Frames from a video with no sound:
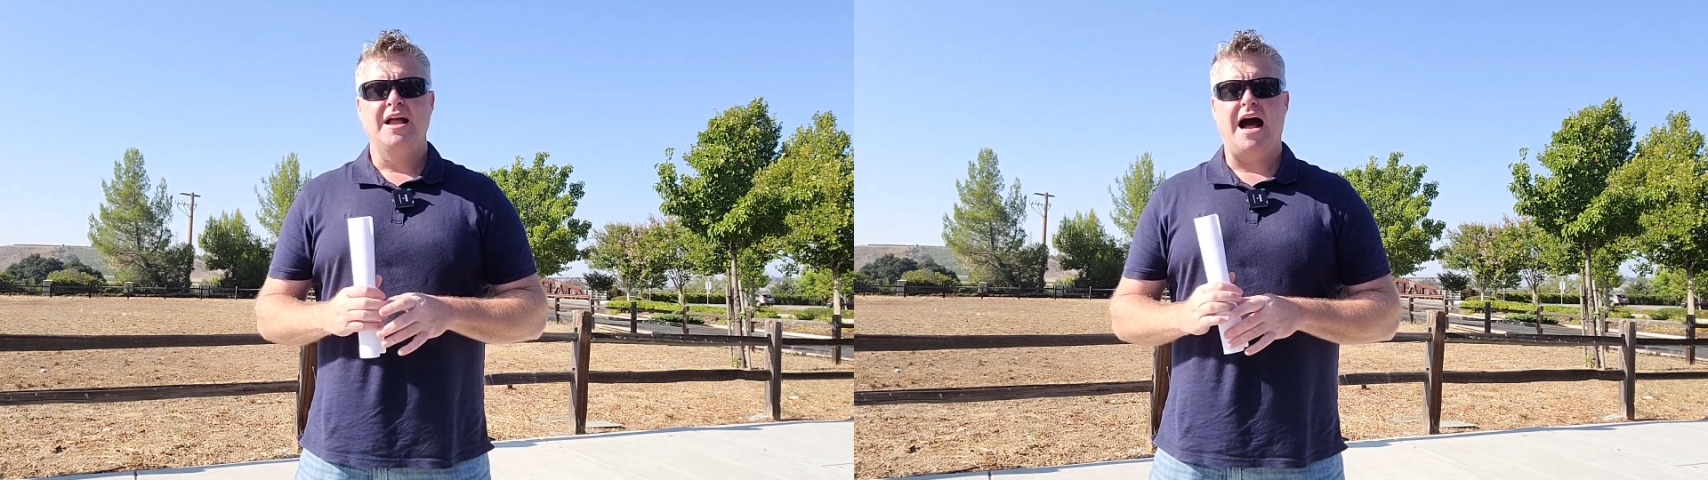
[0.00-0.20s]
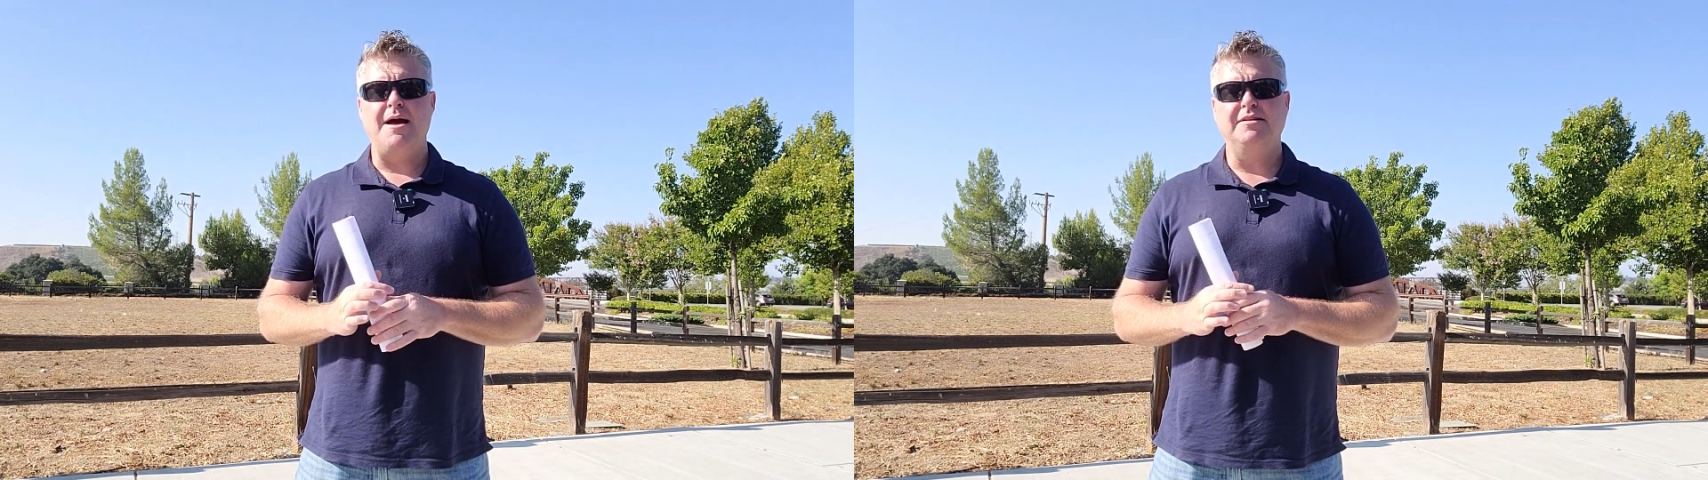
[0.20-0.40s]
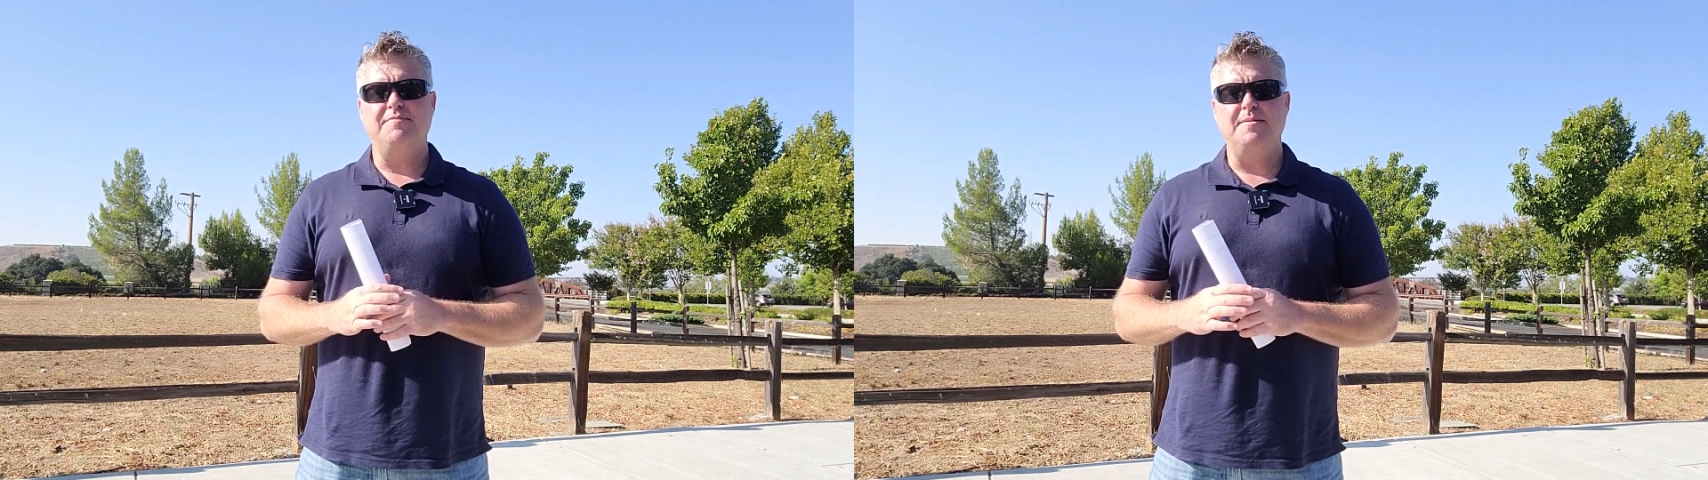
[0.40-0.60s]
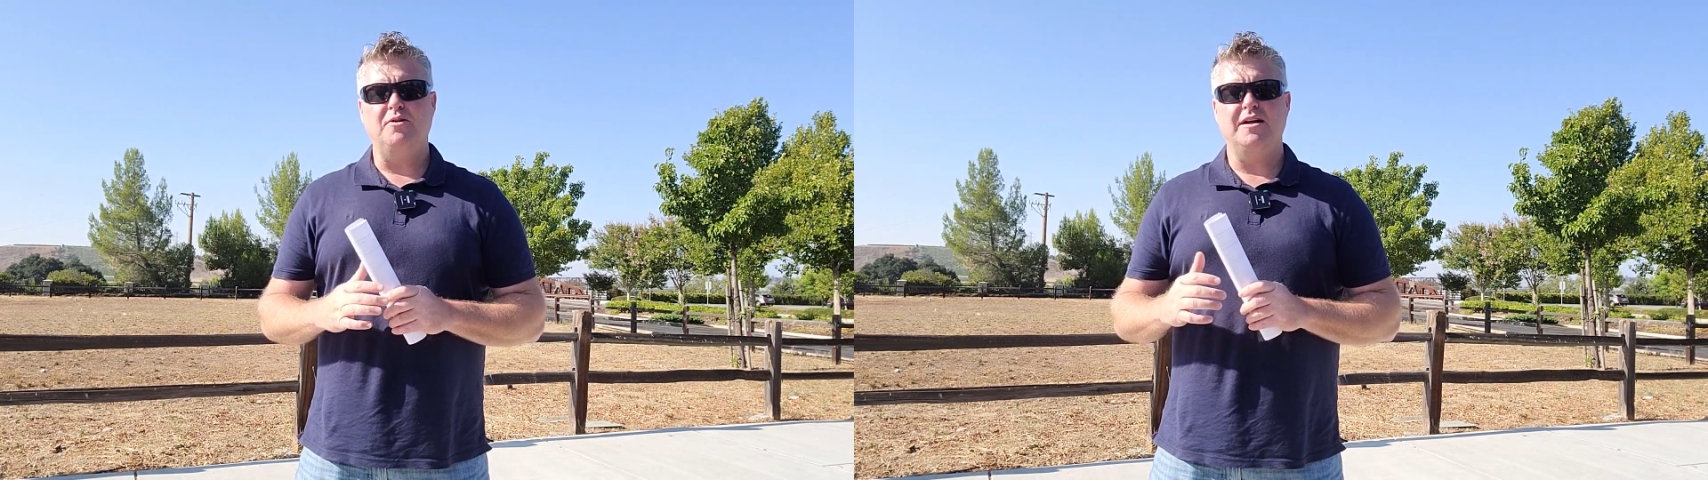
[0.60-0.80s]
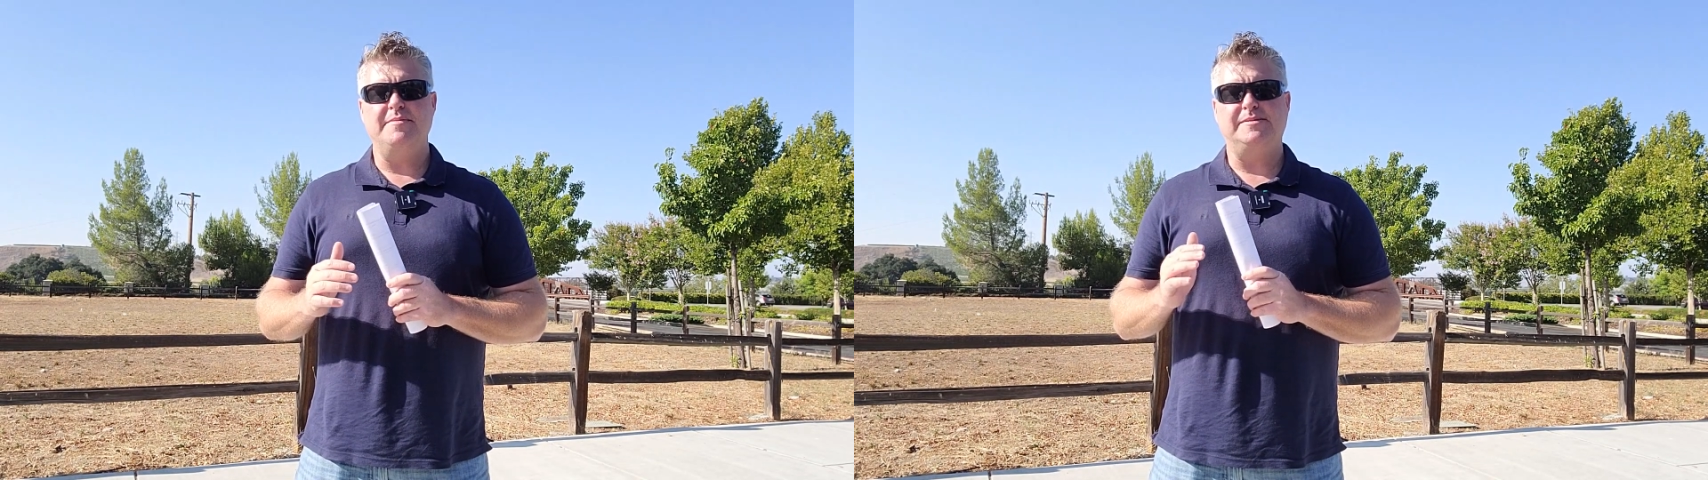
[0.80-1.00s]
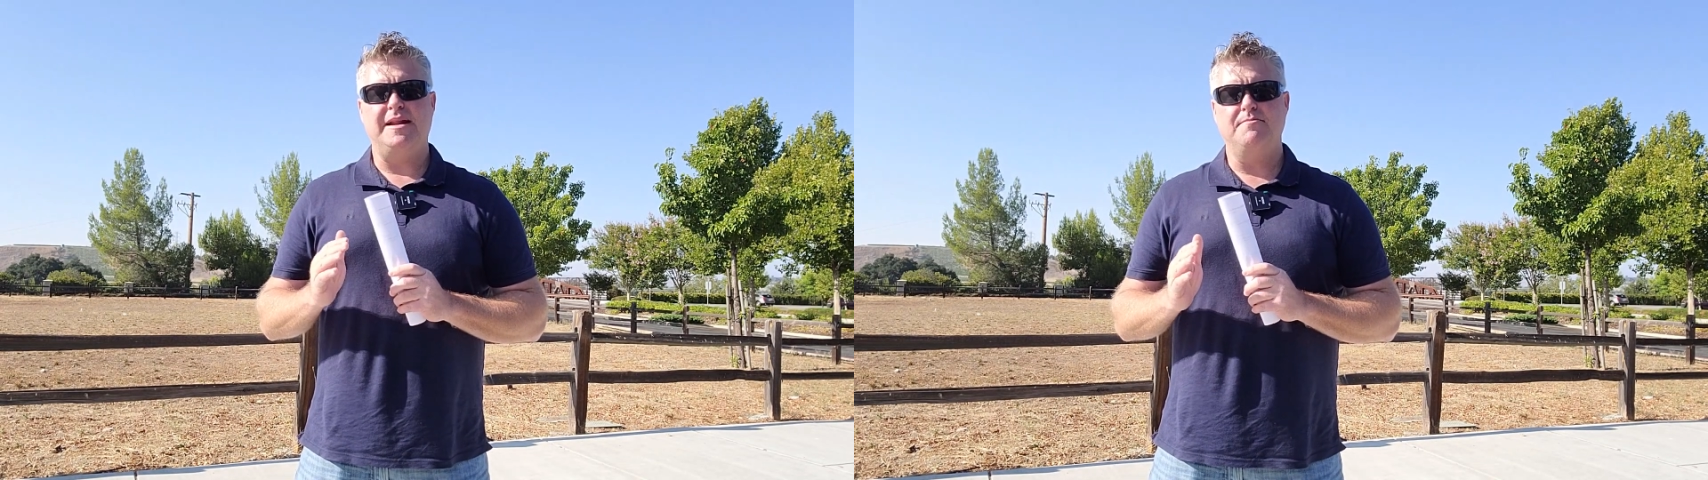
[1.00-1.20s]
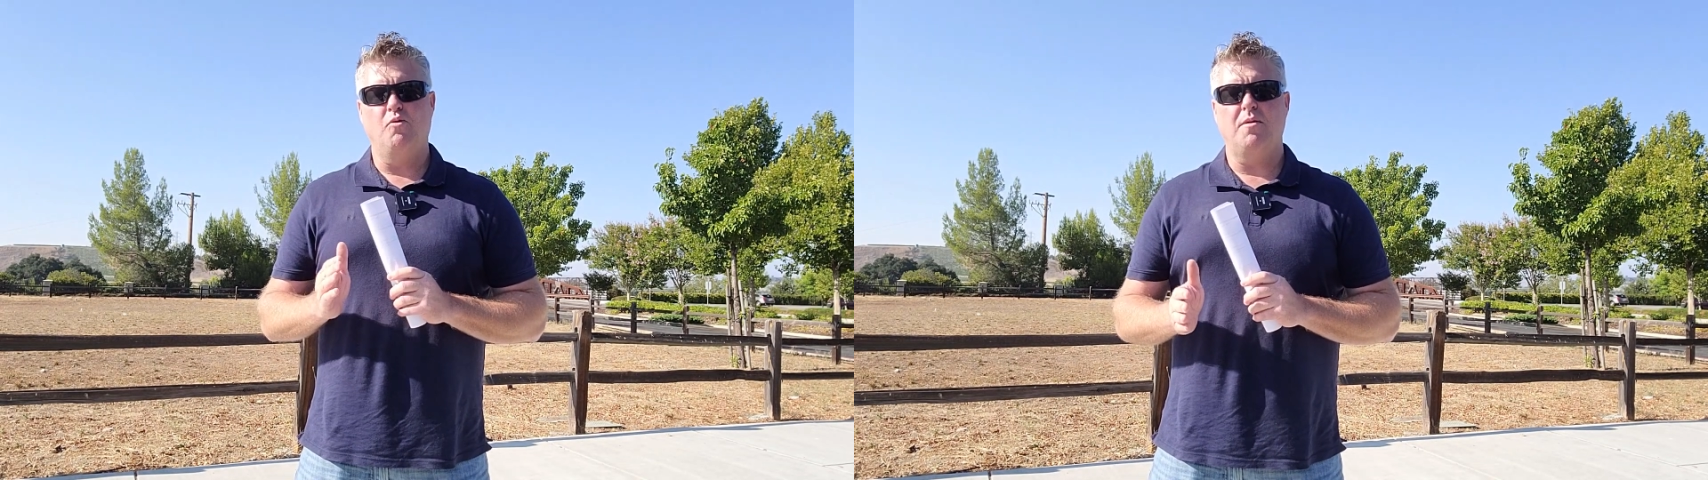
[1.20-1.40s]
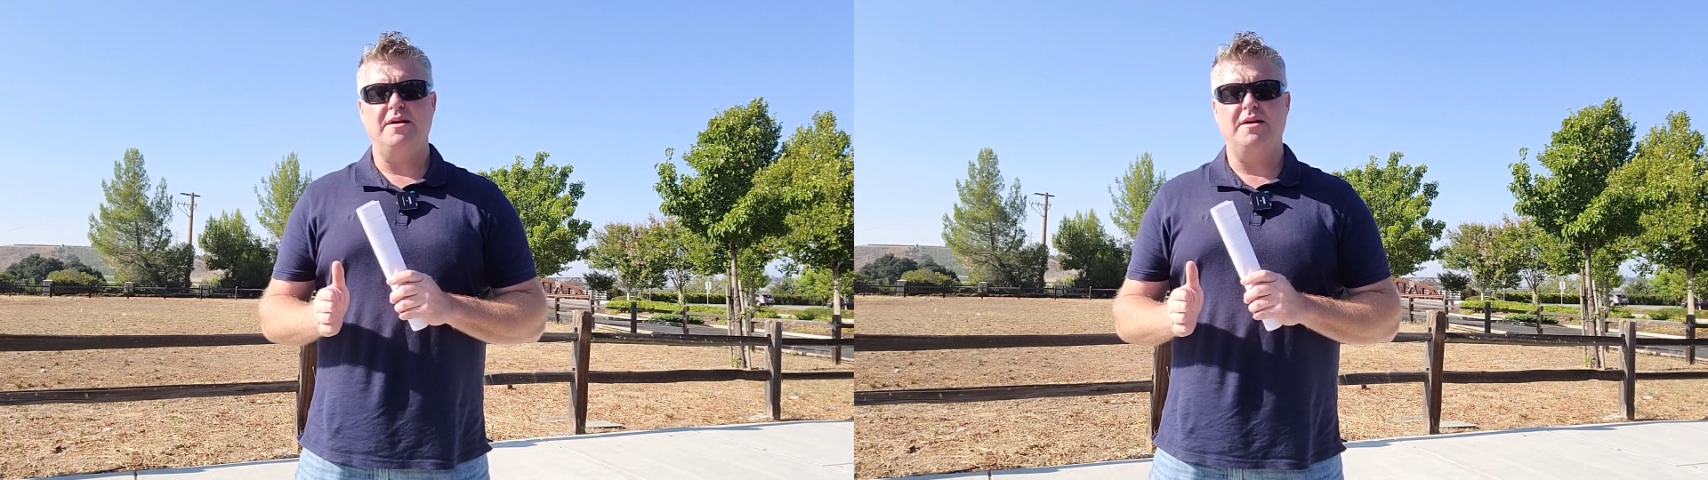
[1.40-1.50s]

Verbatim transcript: I believe people are gonna be spending more